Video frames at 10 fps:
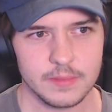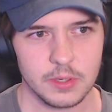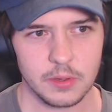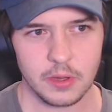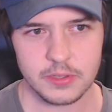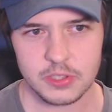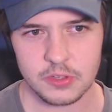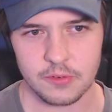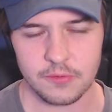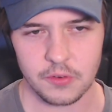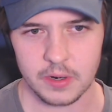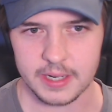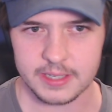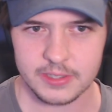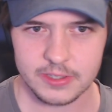Who are those two
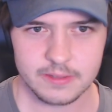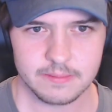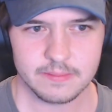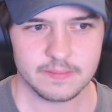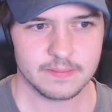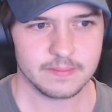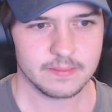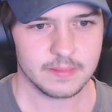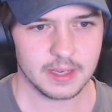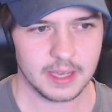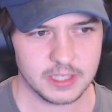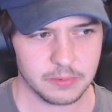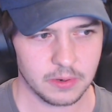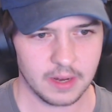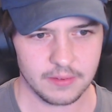freaks? I guess
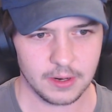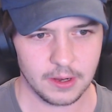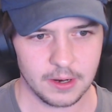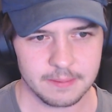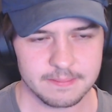we'll never know.